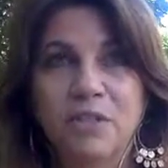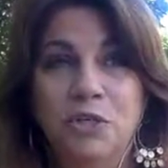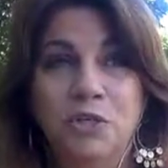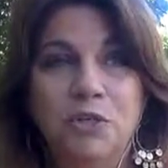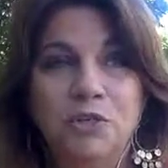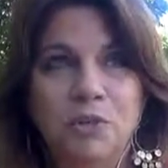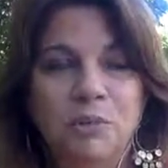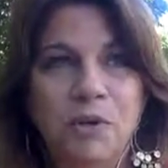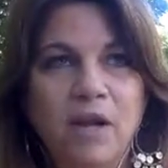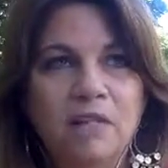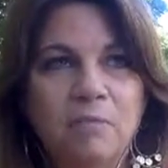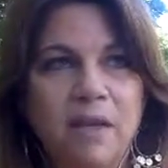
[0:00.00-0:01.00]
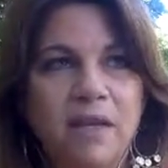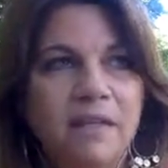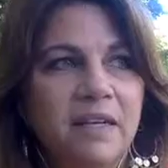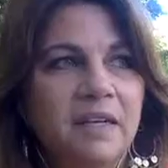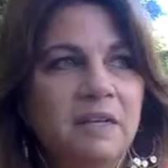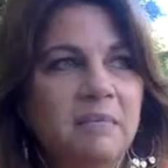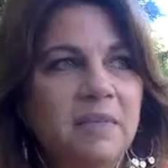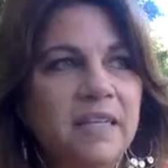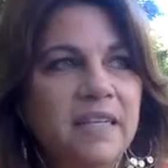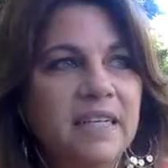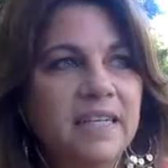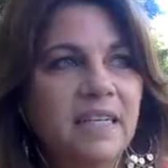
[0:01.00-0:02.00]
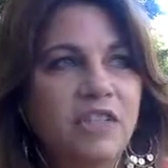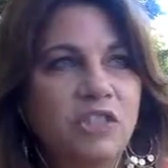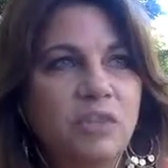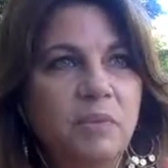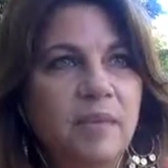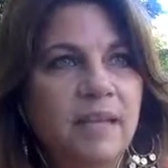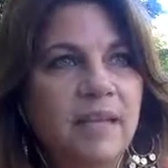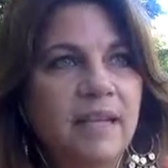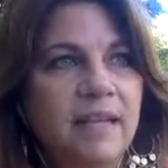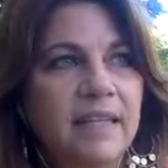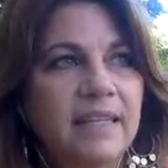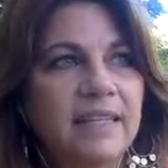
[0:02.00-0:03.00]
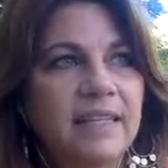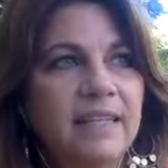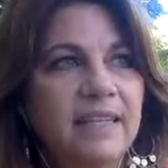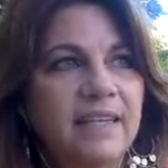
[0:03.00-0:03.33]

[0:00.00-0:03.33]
you're surprised by, that you really liked.